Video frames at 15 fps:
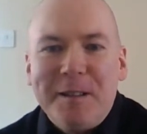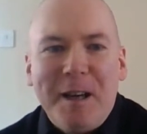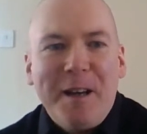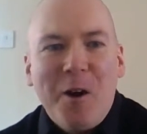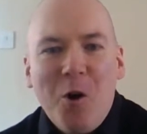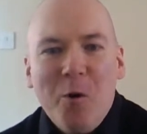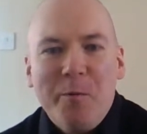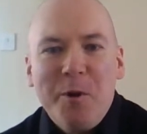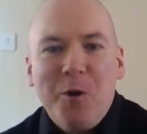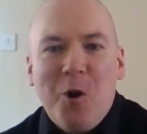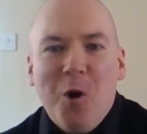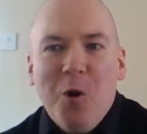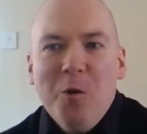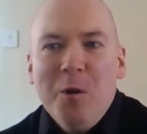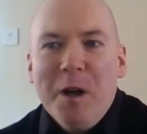And I hope you're
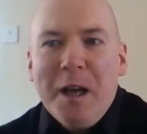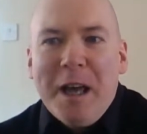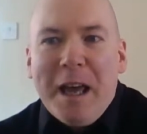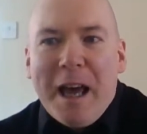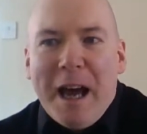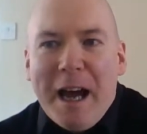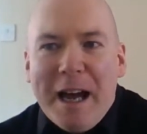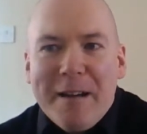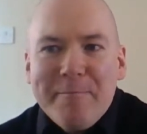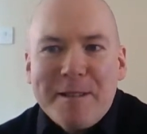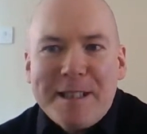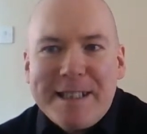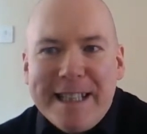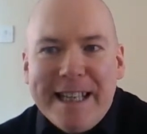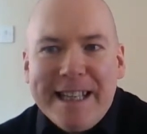all
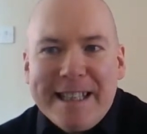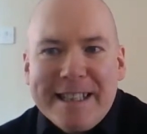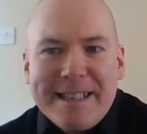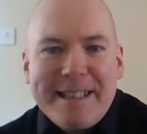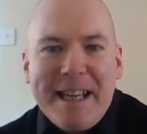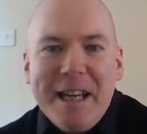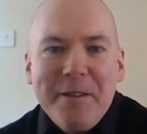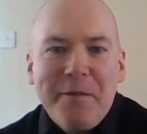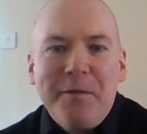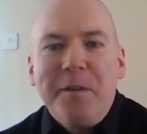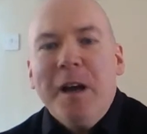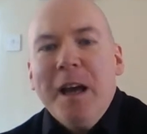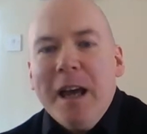staying safe.